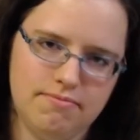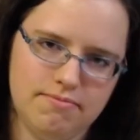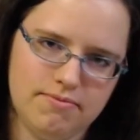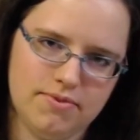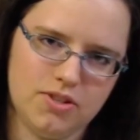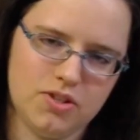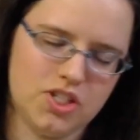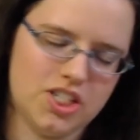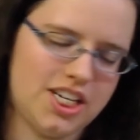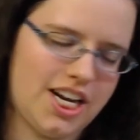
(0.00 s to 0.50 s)

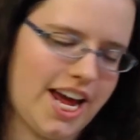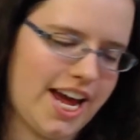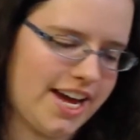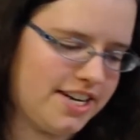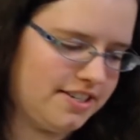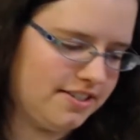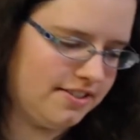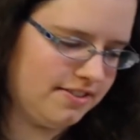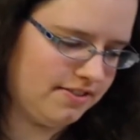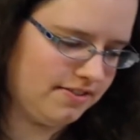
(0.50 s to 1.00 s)
You
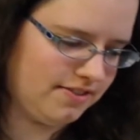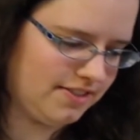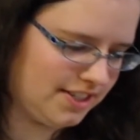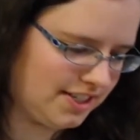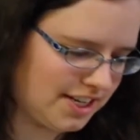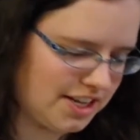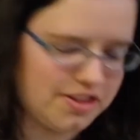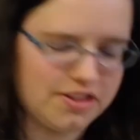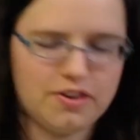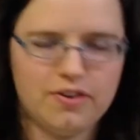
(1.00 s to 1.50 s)
slayed. Is
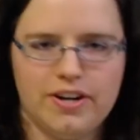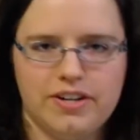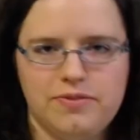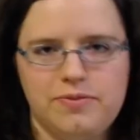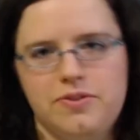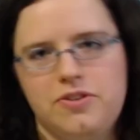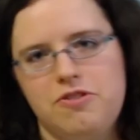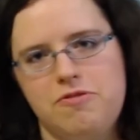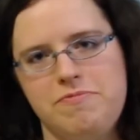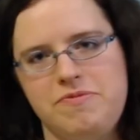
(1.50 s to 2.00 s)
that the correct
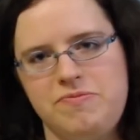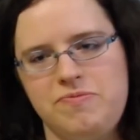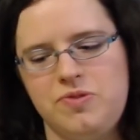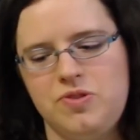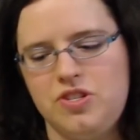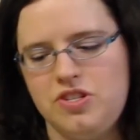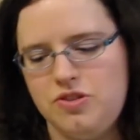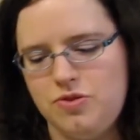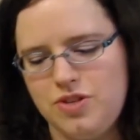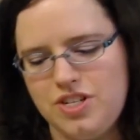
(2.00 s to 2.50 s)
term I'm
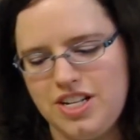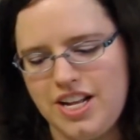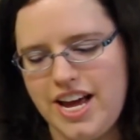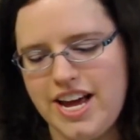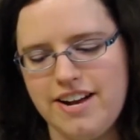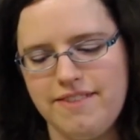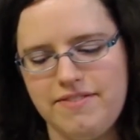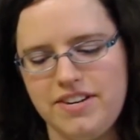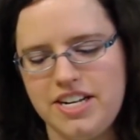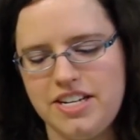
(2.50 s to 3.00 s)
using? You slayed.
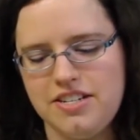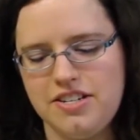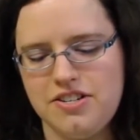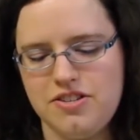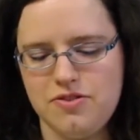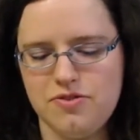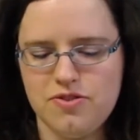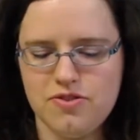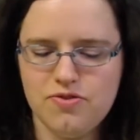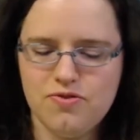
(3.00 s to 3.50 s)
If it isn't,
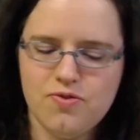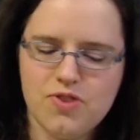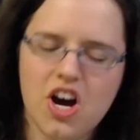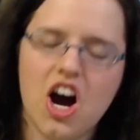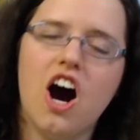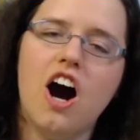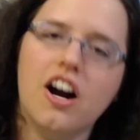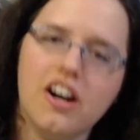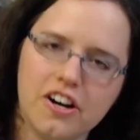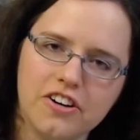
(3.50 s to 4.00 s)
you
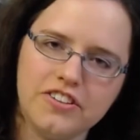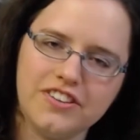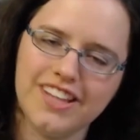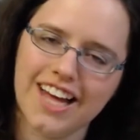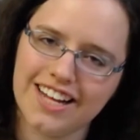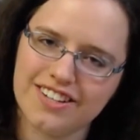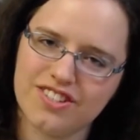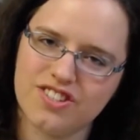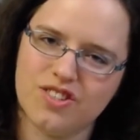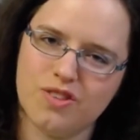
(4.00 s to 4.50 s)
conquered.
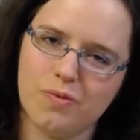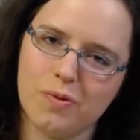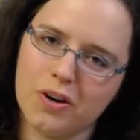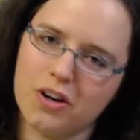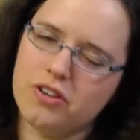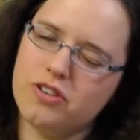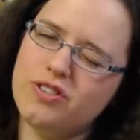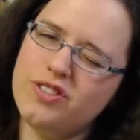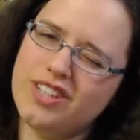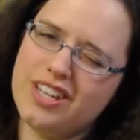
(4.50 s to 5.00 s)
That's the
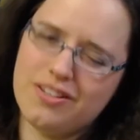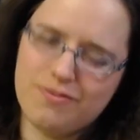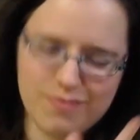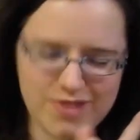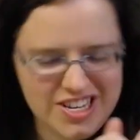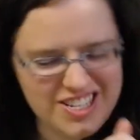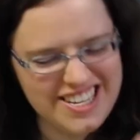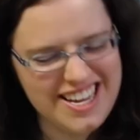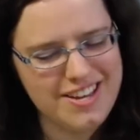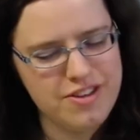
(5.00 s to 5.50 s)
word. We say
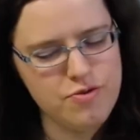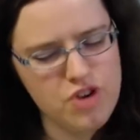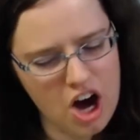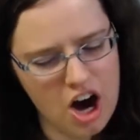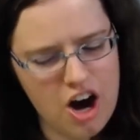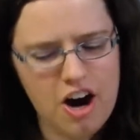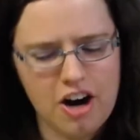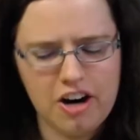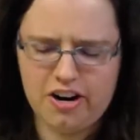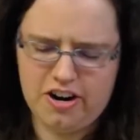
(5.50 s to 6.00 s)
you
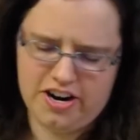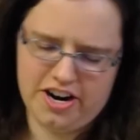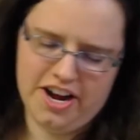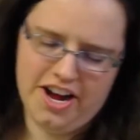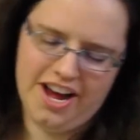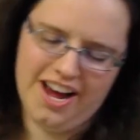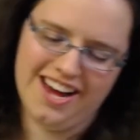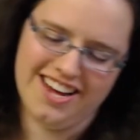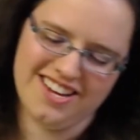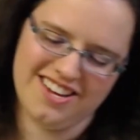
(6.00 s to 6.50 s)
conquered.
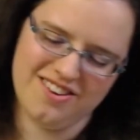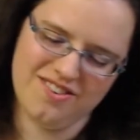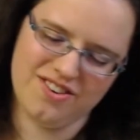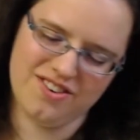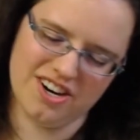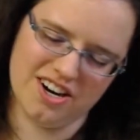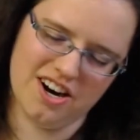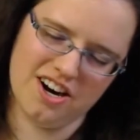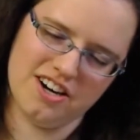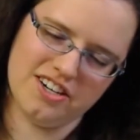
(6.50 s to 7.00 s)
You
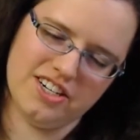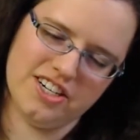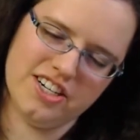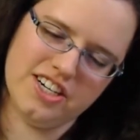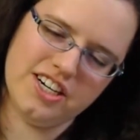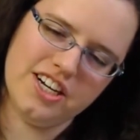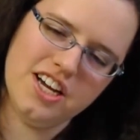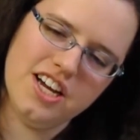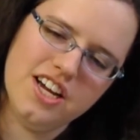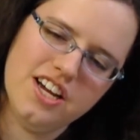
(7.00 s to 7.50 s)

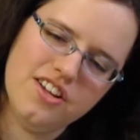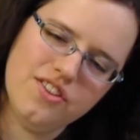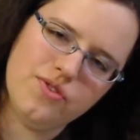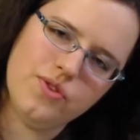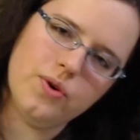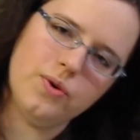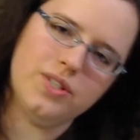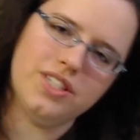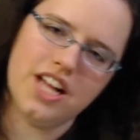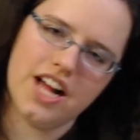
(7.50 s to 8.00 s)
conquered
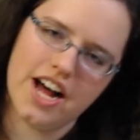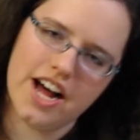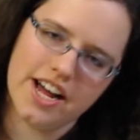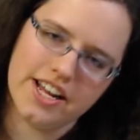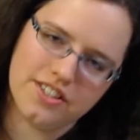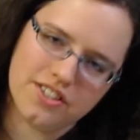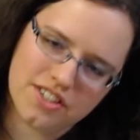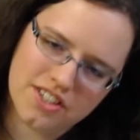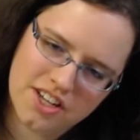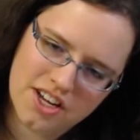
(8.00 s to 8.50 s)
those
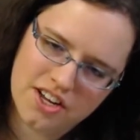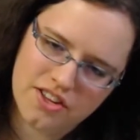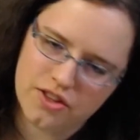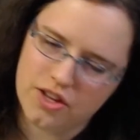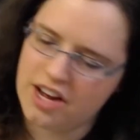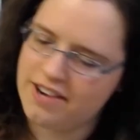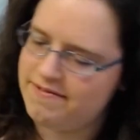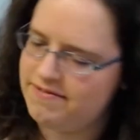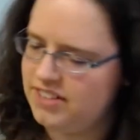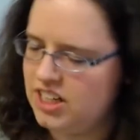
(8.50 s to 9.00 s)
lines,
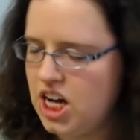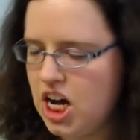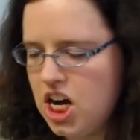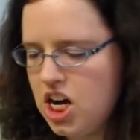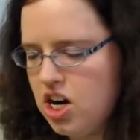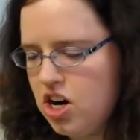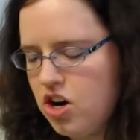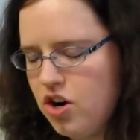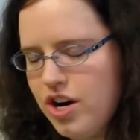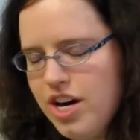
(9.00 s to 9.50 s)
that
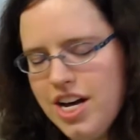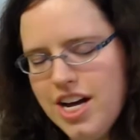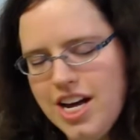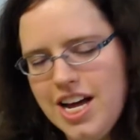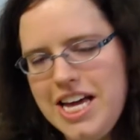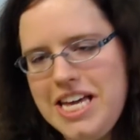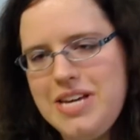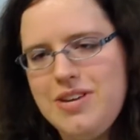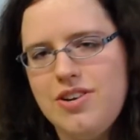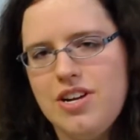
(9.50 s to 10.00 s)
flow.
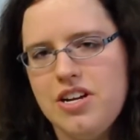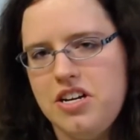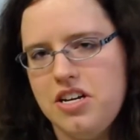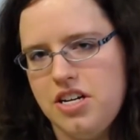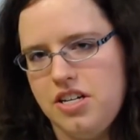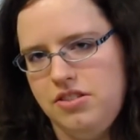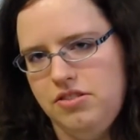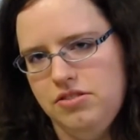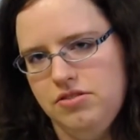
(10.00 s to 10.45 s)
You did good.